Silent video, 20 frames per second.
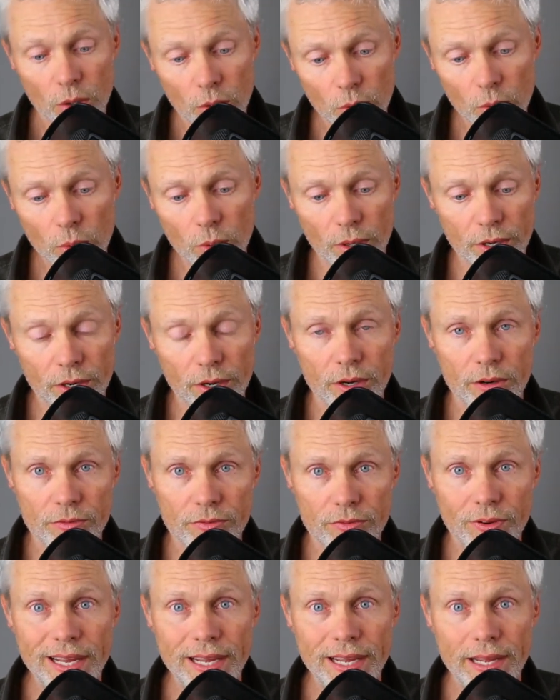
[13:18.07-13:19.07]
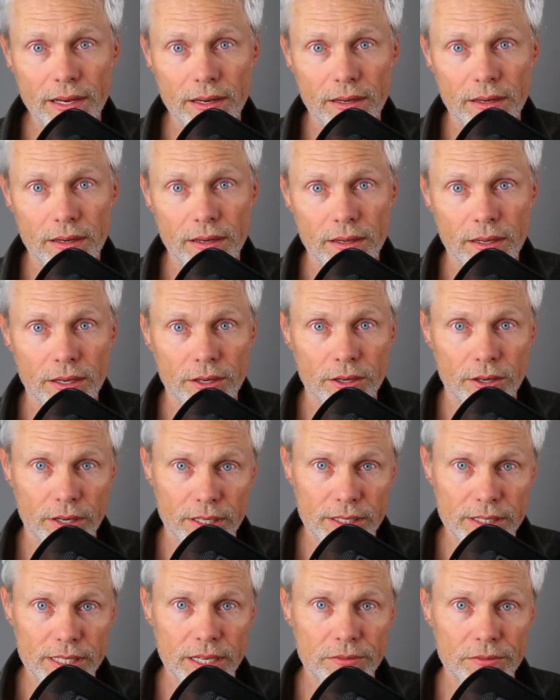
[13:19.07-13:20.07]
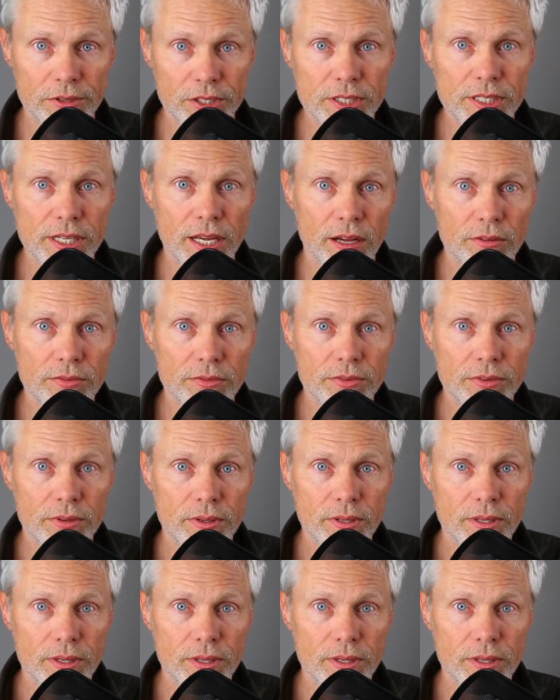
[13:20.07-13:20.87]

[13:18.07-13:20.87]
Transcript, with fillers: or you're going to fight and you're going to save yourself.